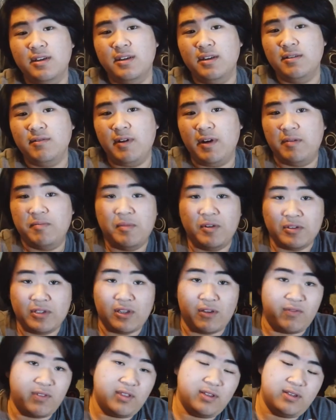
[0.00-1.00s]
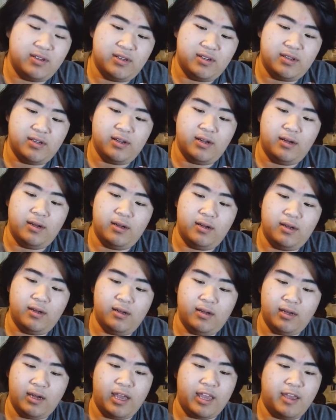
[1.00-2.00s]
most of the
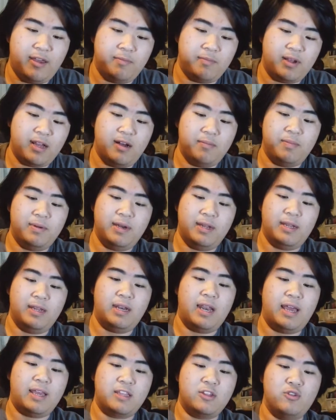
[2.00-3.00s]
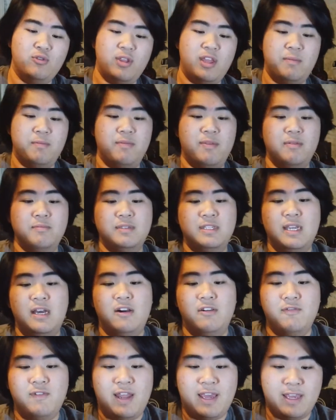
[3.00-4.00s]
IEM company like to name
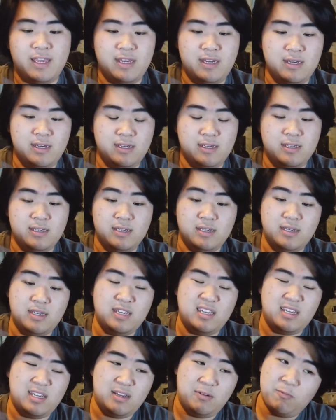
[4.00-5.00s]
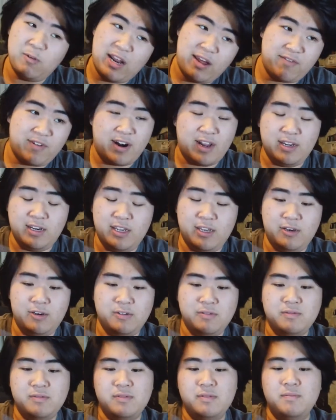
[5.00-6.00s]
themselves like whatever audio
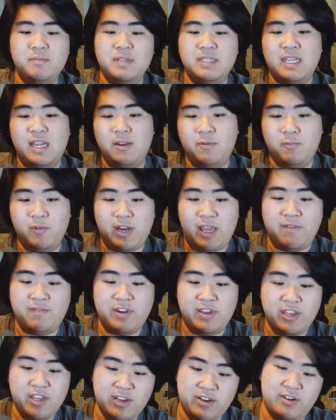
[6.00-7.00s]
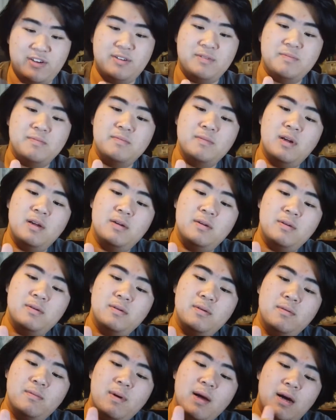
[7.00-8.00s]
beside whatever year.
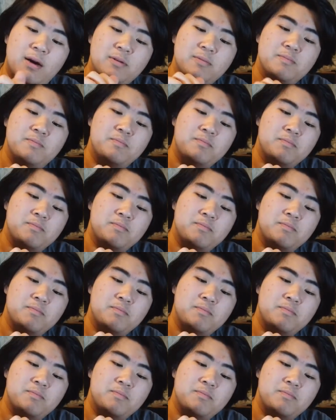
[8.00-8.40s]
Well,